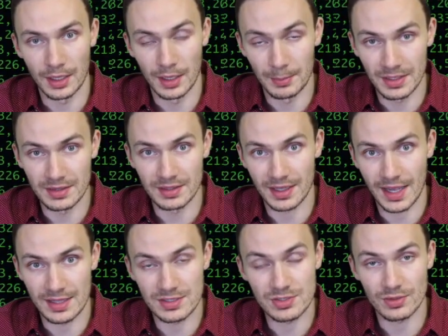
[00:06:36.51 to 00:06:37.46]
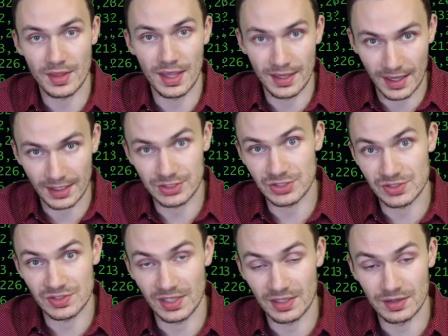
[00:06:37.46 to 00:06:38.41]
um, in the console that I
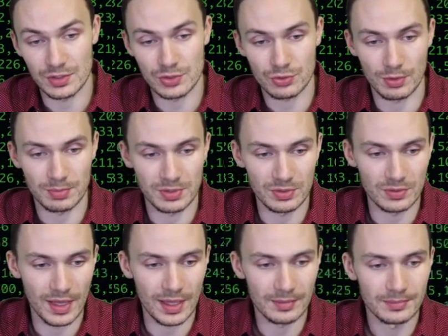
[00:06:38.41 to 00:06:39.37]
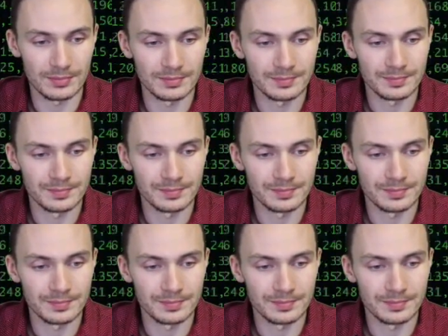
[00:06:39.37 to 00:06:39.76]
actually set in the script to do that.